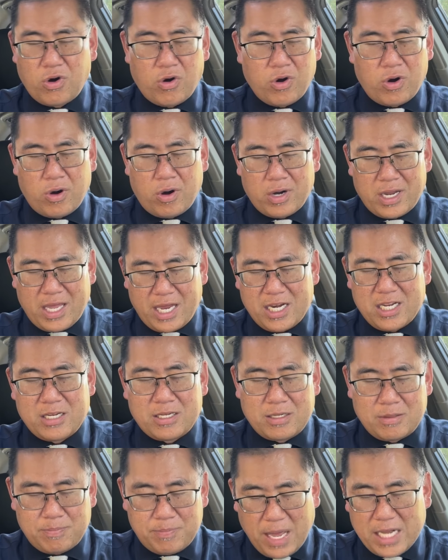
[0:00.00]
or
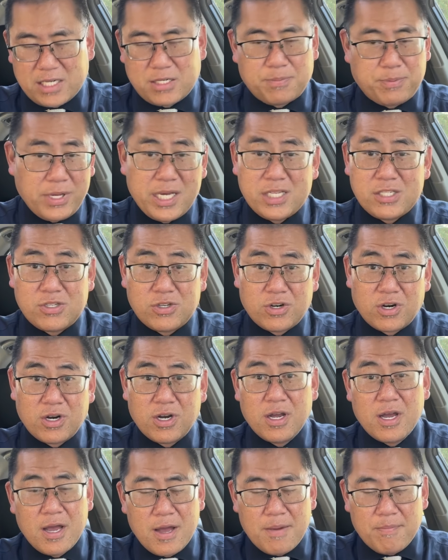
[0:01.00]
getting back to play
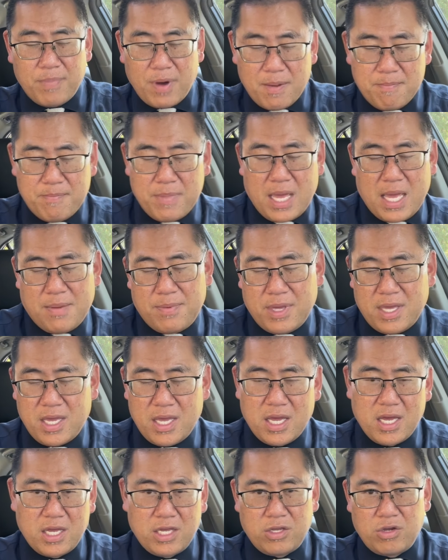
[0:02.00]
sooner, but
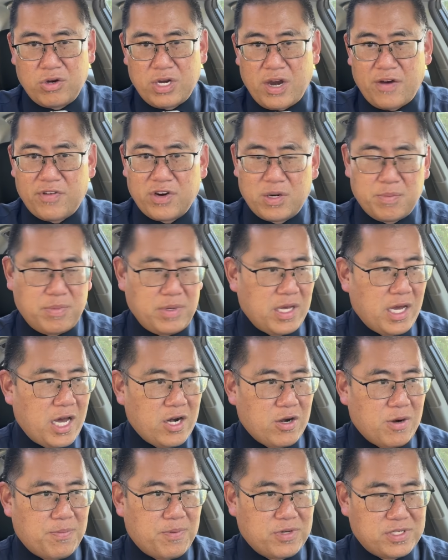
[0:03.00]
maybe you're never going to be
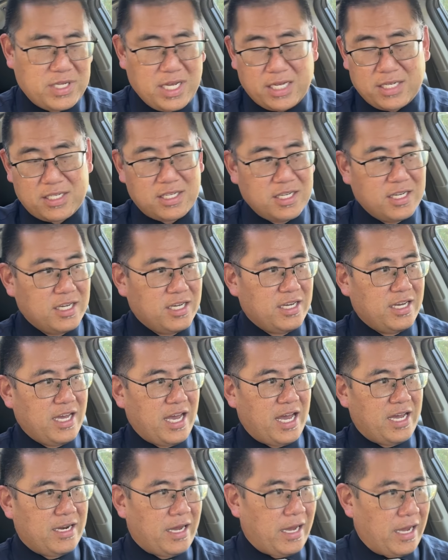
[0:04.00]
100%.
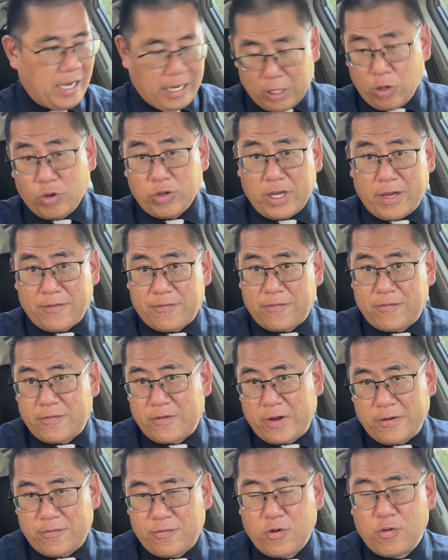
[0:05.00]
And I know that
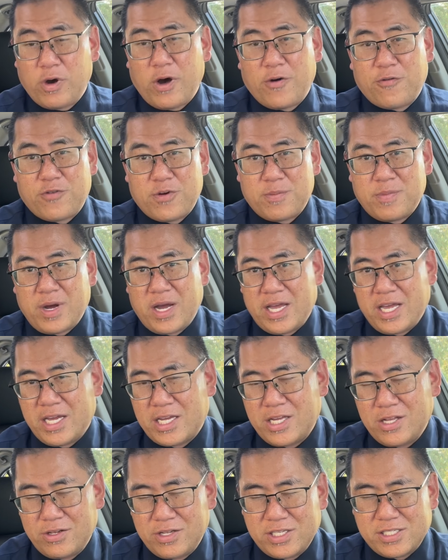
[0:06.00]
full well from my
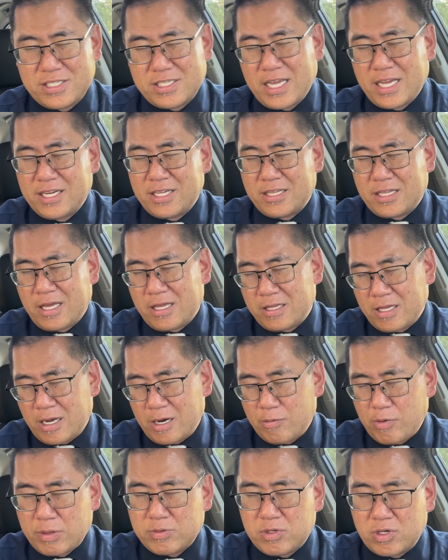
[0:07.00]
Achilles tendon that
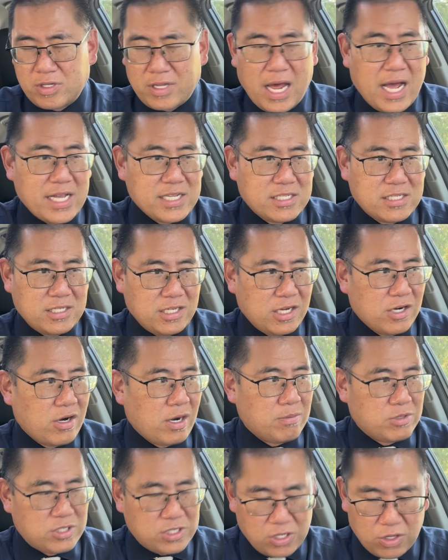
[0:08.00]
I ruptured last year.
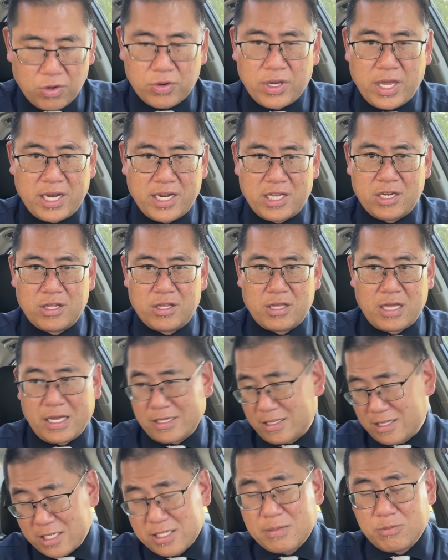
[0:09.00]
I'm still getting it,
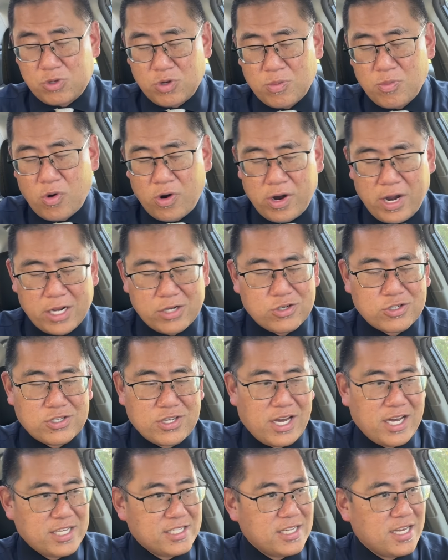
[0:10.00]
at least I'm doing more
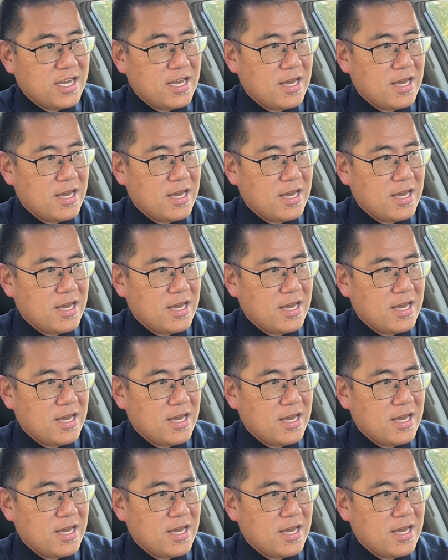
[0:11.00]
exercise,